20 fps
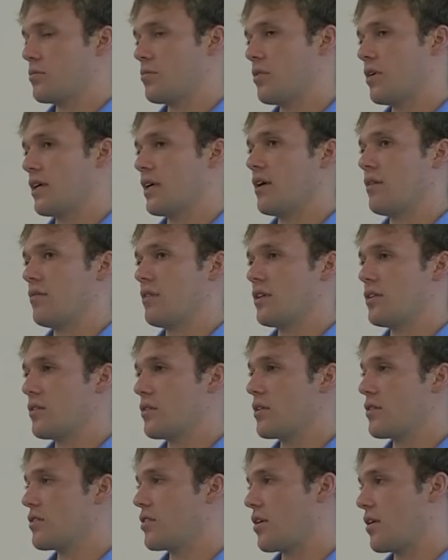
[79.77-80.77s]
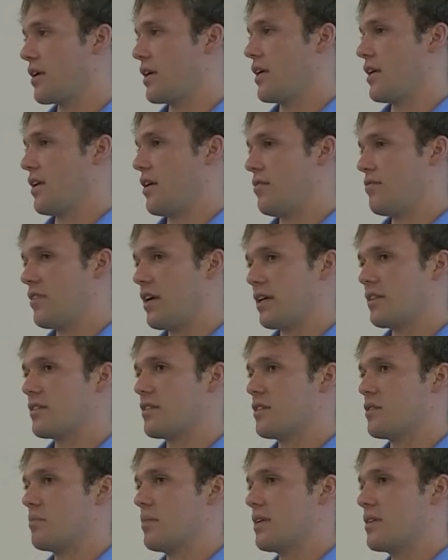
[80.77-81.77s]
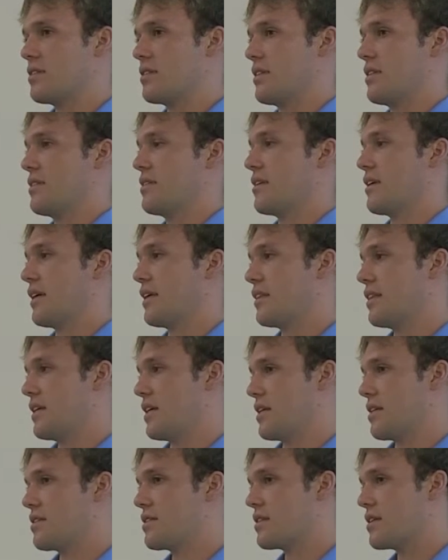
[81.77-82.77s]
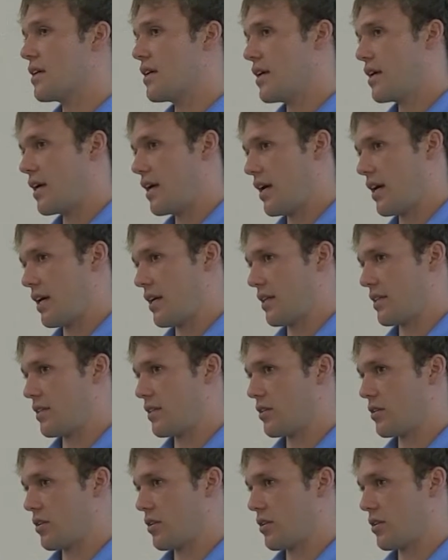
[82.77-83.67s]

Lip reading: What can we do to target a vector species like this, and